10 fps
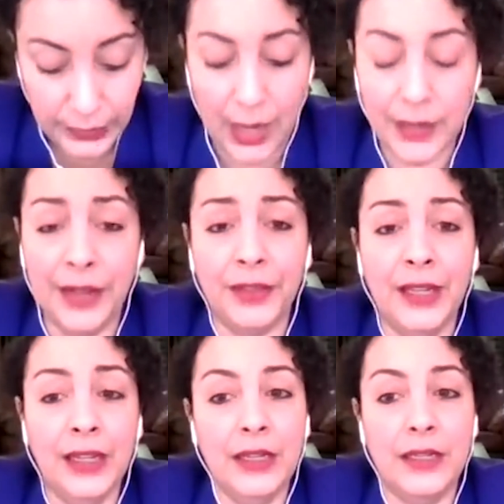
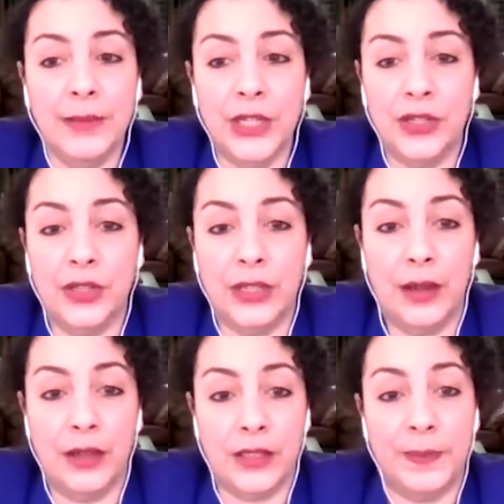Nothing is mentioned
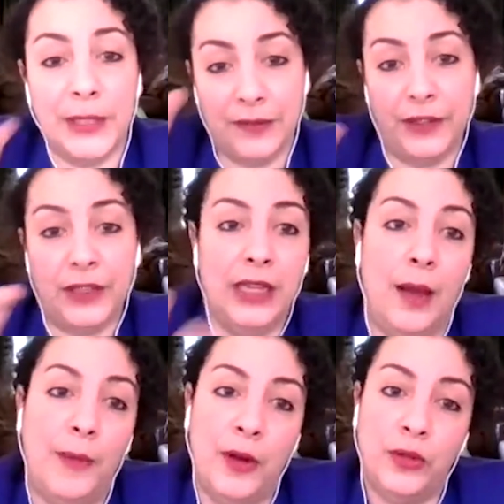specifically
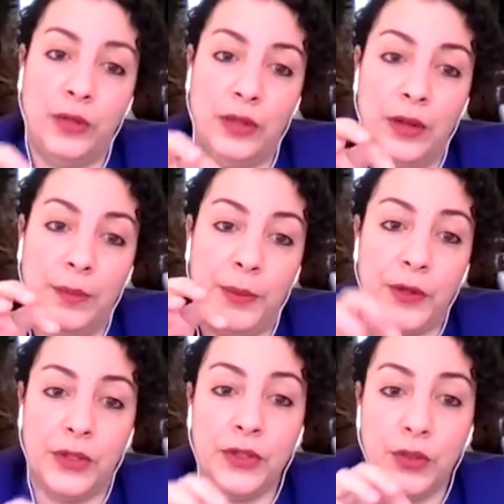about
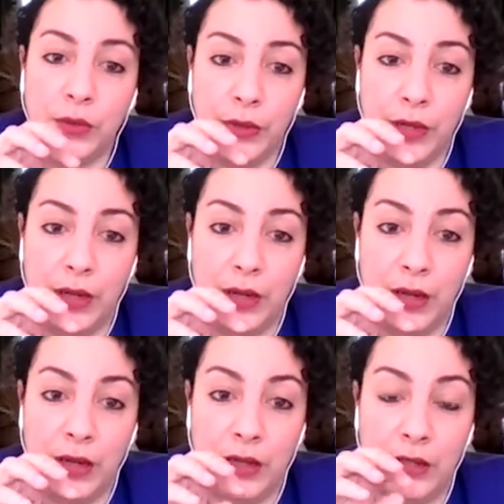persons with
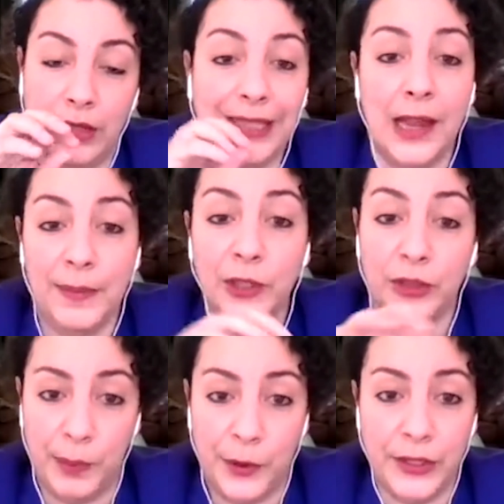
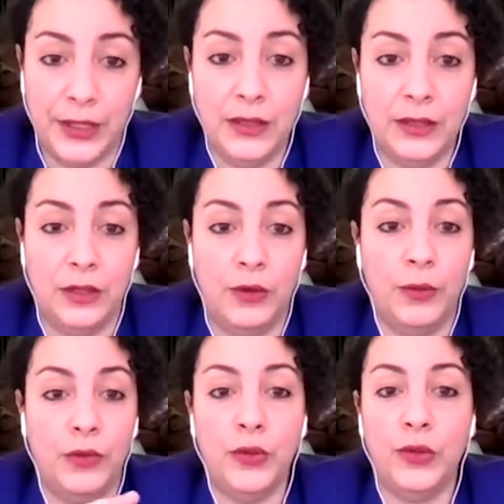disabled persons.
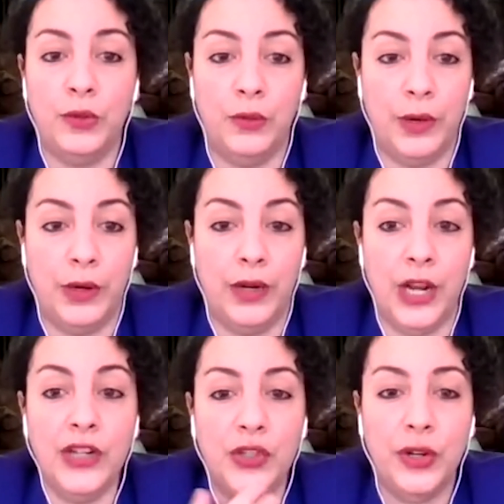So those who were
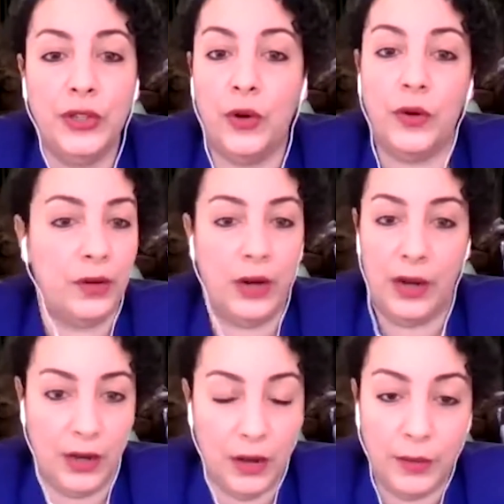injured or
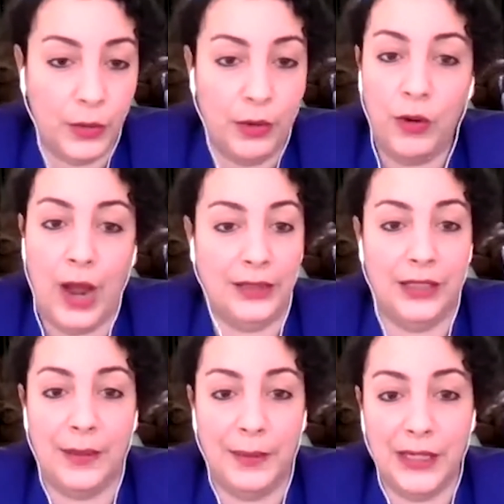who had
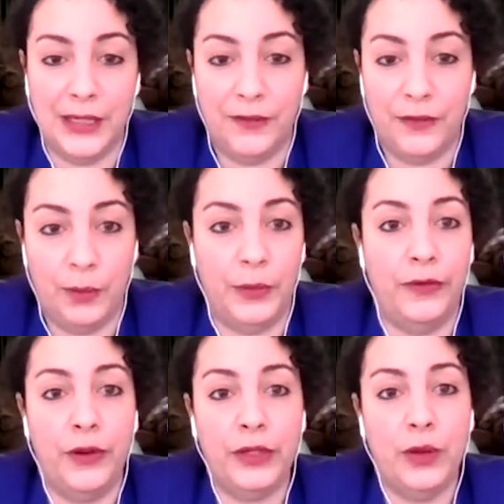disability from
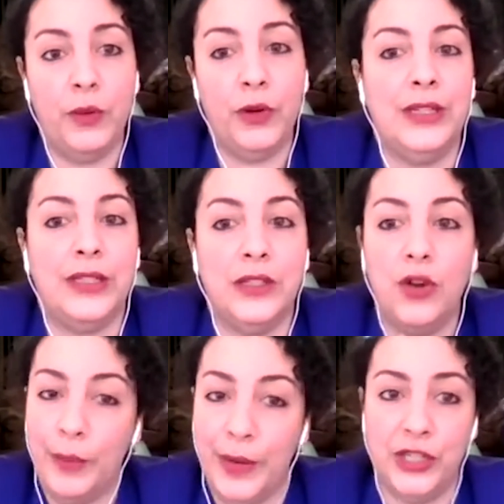before the war, there's
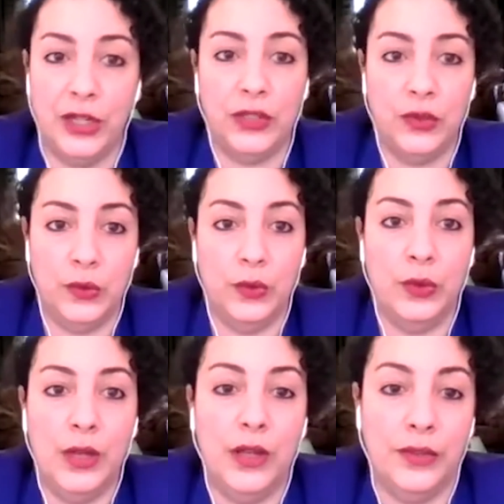no mention to
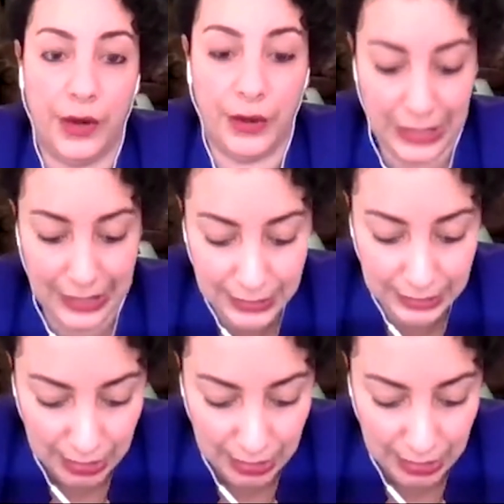their needs.